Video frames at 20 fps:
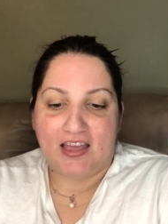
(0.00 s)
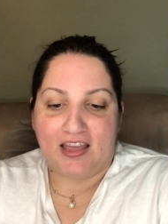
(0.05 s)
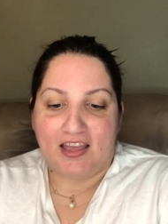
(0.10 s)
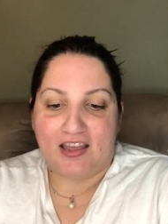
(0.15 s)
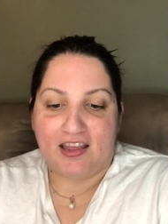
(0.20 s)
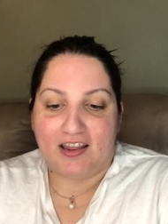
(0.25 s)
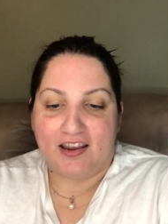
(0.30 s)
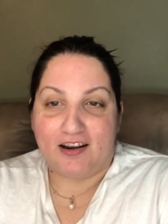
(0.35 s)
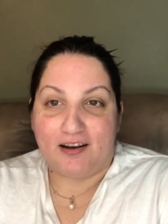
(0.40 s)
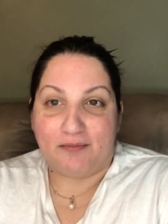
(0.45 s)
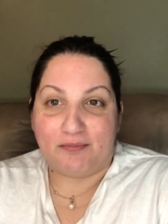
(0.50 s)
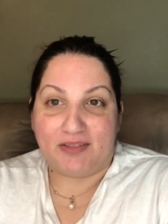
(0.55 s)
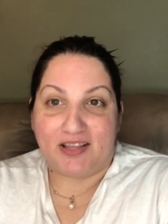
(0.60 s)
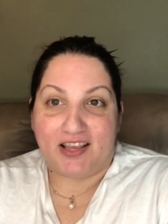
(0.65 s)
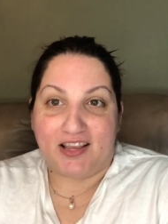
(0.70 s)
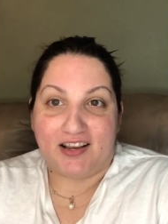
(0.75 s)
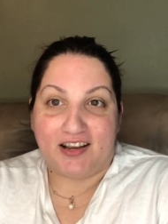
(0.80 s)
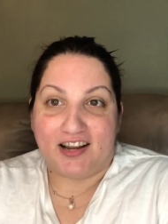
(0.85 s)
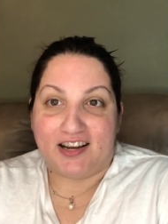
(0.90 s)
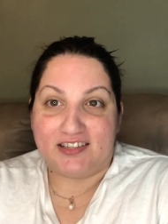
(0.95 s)
And I'm
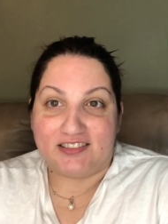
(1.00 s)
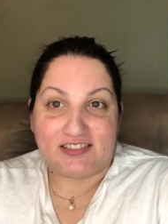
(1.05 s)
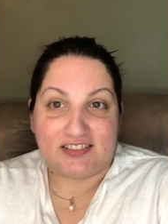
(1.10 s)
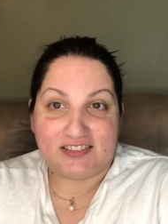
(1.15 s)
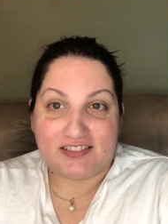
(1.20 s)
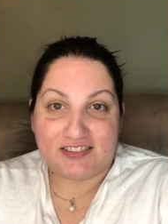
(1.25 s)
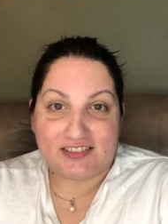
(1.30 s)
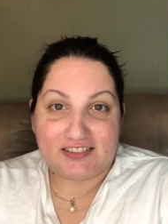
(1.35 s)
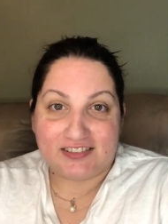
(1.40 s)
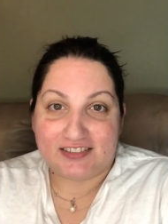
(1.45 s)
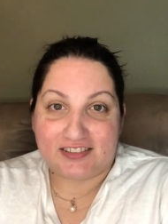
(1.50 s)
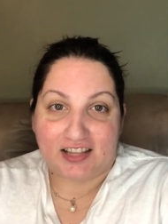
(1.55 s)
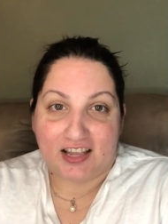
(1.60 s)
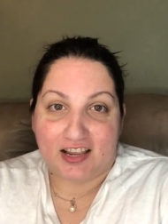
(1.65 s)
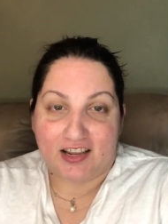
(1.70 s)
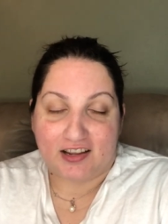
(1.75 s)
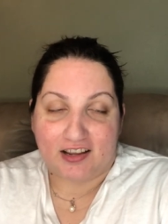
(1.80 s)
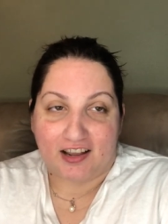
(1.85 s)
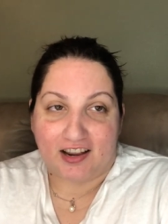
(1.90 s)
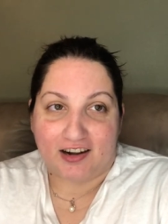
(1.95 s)
like, guys, this is
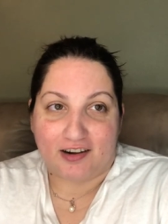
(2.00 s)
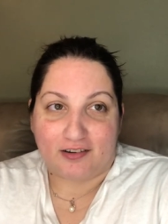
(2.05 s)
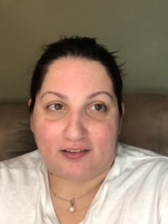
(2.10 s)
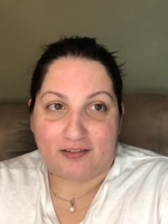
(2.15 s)
like,